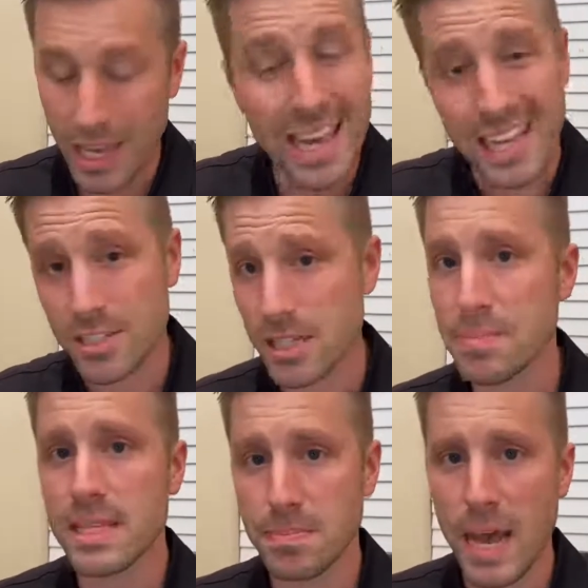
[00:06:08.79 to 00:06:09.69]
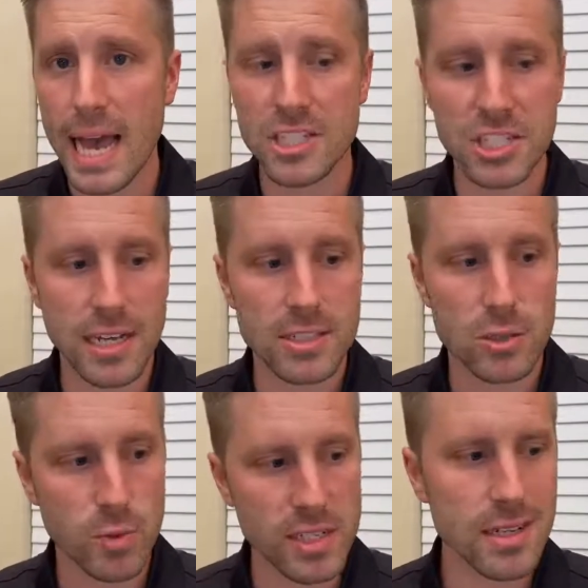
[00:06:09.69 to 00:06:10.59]
And some of these packages, guys, the
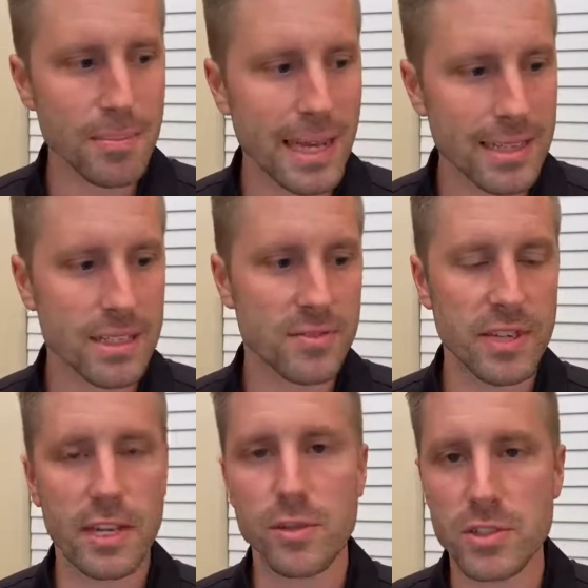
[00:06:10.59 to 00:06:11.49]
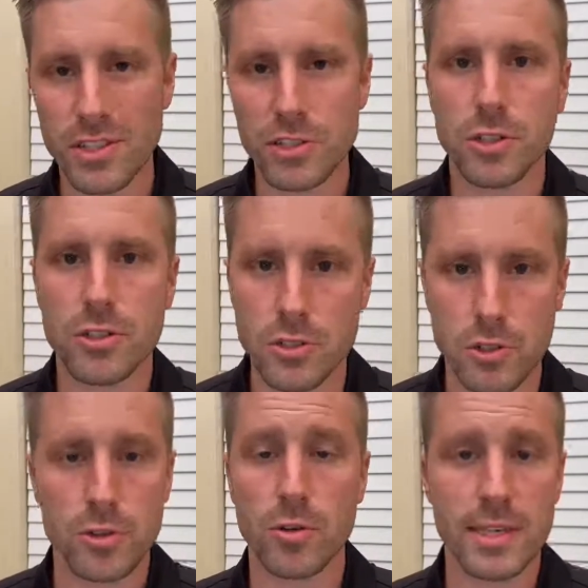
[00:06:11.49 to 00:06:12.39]
reason I'm making this video is that so you
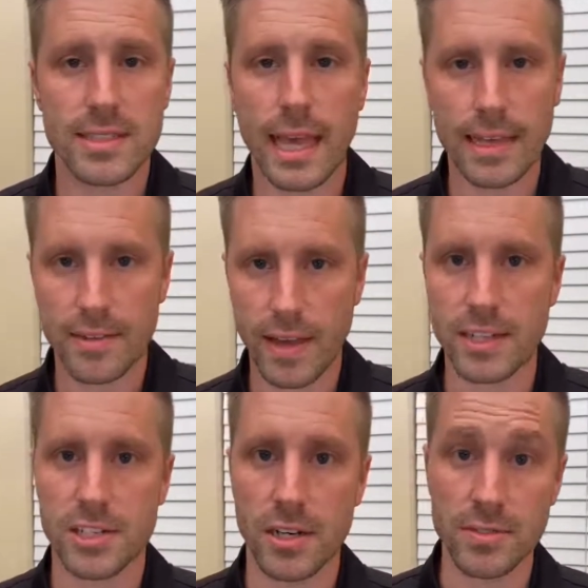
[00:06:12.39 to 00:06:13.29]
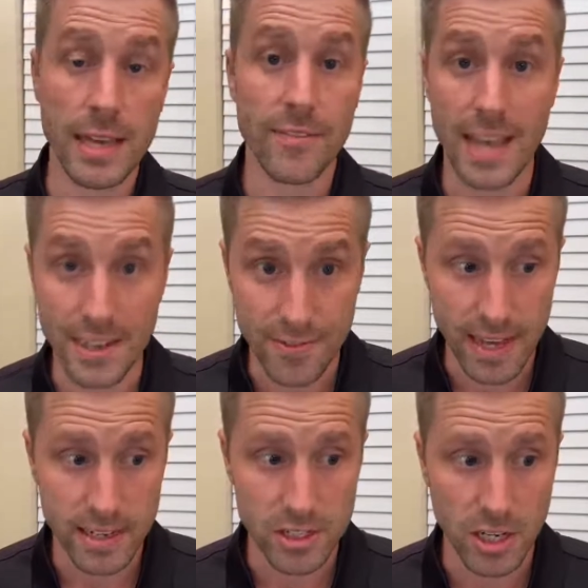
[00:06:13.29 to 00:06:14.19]
don't get taken
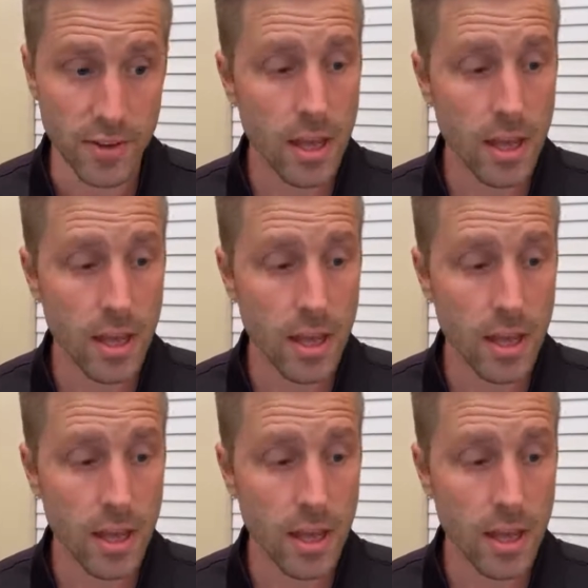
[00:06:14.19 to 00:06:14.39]
advantage of,